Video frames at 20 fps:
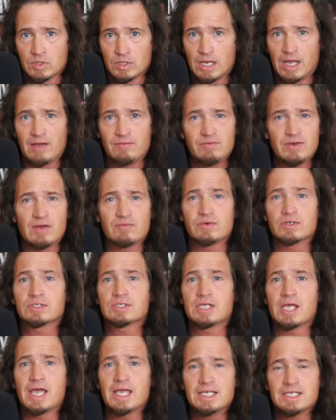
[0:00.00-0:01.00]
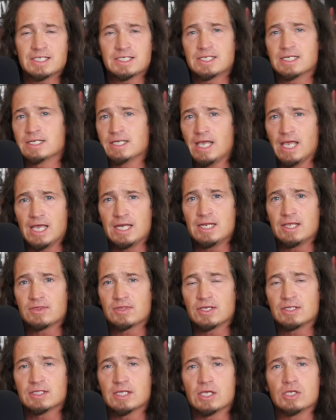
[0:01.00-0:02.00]
I've never tasted
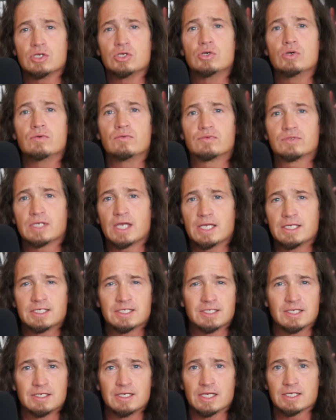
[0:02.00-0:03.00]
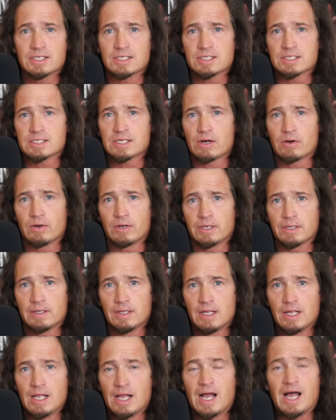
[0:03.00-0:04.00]
anything that you've tasted necessarily.
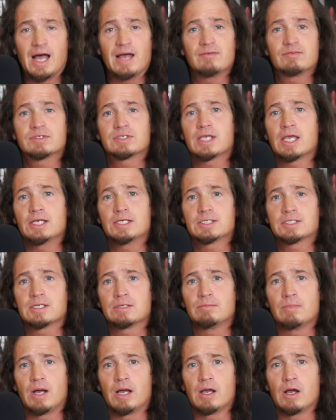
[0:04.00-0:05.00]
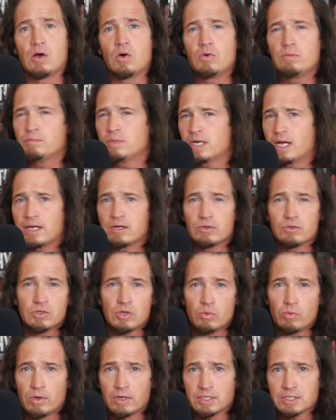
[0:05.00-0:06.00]
I've tasted my own, but I don't
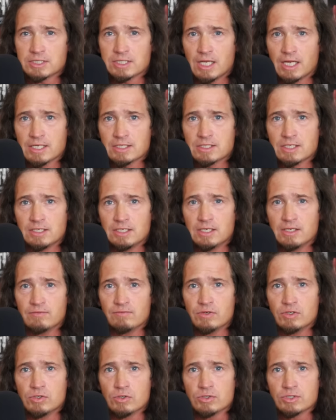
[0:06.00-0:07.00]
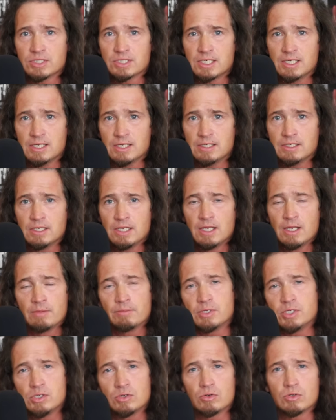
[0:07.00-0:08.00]
know what it's like to live in your skin.
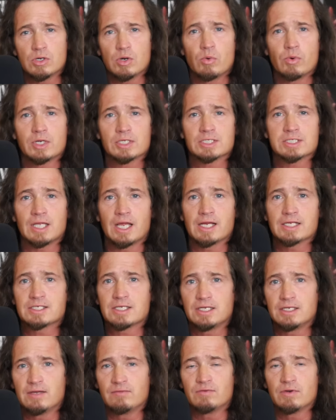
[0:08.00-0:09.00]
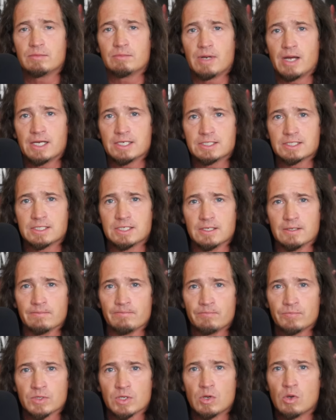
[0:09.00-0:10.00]
But you don't know what it's like to live in my skin.
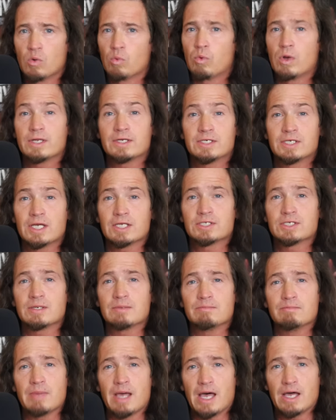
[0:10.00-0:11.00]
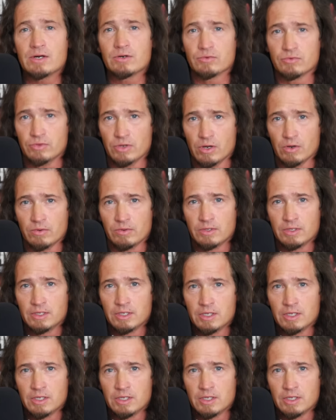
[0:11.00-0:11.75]
What does it matter, though?